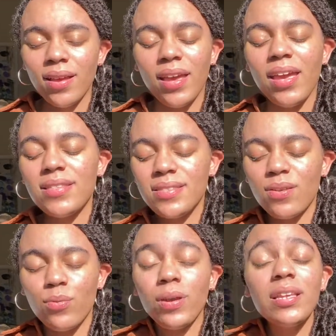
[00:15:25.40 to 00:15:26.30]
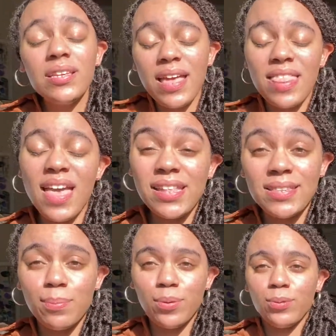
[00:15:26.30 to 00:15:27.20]
It's really that
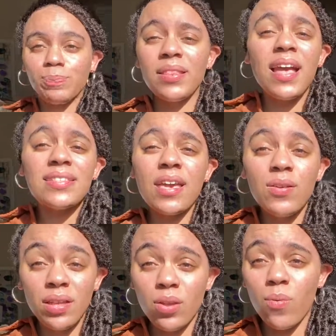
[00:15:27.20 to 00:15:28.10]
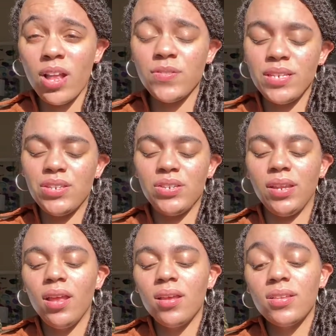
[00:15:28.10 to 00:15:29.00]
simple, and that's how you get the watch
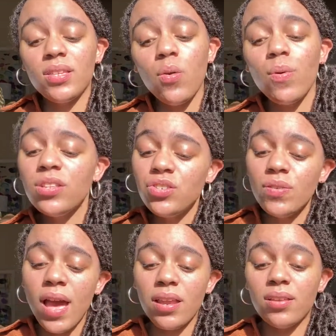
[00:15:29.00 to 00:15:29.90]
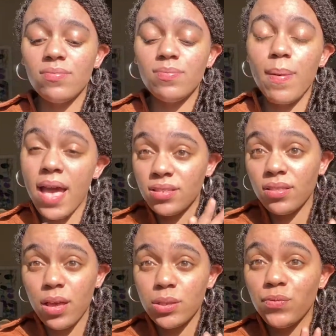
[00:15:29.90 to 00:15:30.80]
retention. So once you kind of master
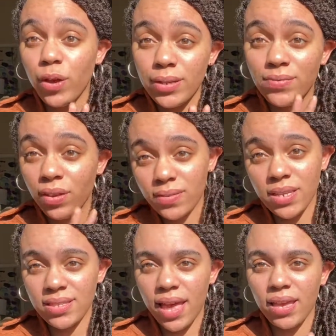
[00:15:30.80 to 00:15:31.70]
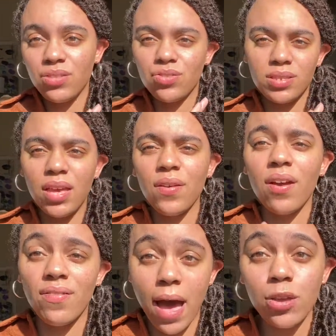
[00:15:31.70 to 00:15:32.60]
those first 15 seconds just giving
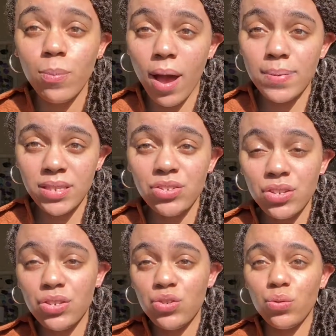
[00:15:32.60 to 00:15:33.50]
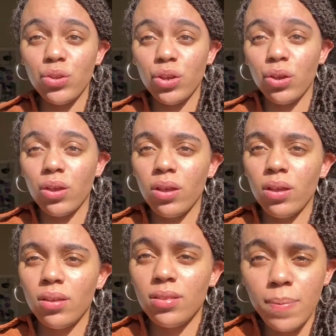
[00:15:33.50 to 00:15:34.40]
a value proposition to
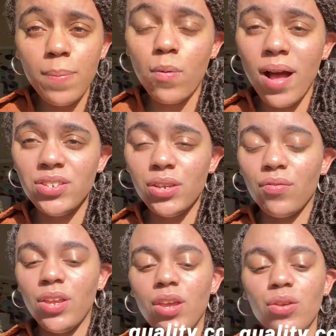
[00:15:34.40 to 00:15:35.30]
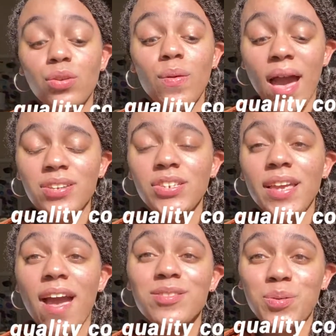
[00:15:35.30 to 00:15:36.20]
the people watching your video, you actually
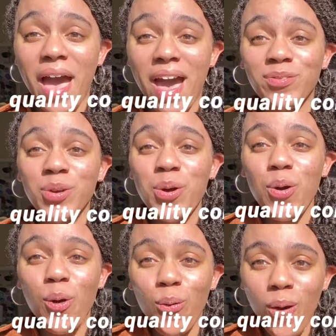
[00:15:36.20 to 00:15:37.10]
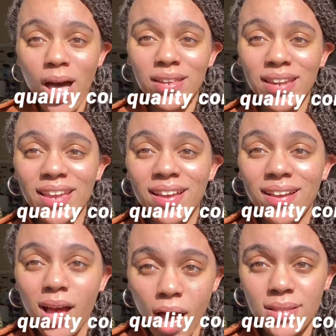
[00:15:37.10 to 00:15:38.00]
have to have quality
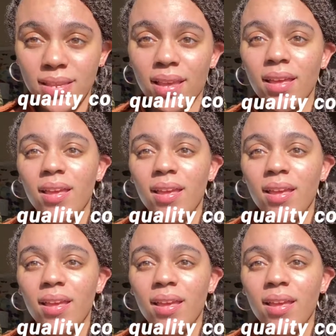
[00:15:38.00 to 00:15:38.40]
content.